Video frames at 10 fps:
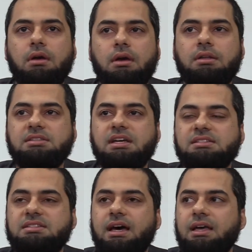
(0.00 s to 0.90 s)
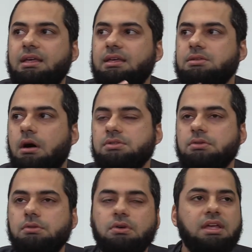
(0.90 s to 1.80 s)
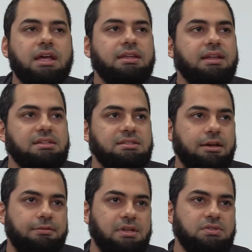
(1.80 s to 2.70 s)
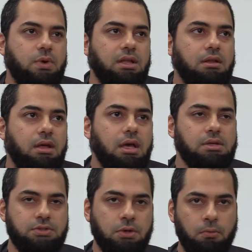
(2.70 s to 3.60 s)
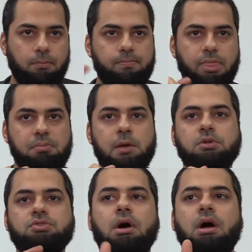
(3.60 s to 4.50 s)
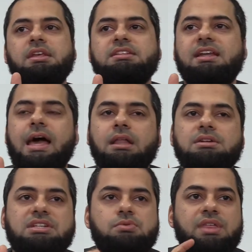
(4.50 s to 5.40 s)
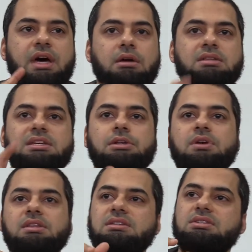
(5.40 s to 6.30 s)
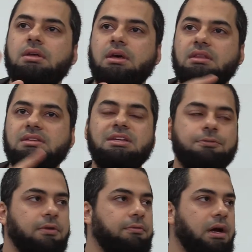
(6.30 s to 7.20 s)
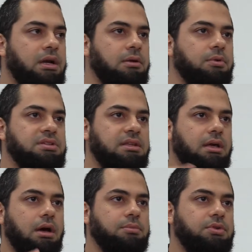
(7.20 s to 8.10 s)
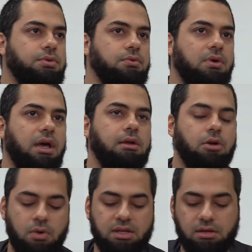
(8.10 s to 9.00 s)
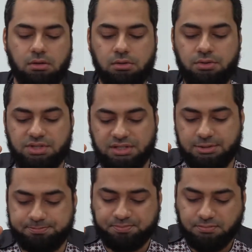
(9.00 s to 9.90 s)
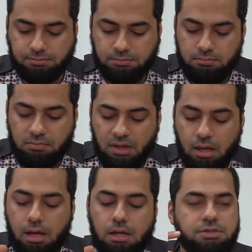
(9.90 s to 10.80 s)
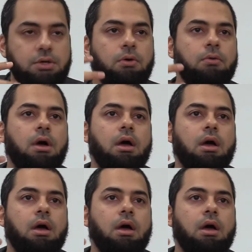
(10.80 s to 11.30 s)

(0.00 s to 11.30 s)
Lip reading: in a sense that He's also looking at the next life as well. So people draw these analogies without considering these different variables, and they come to incorrect conclusions. So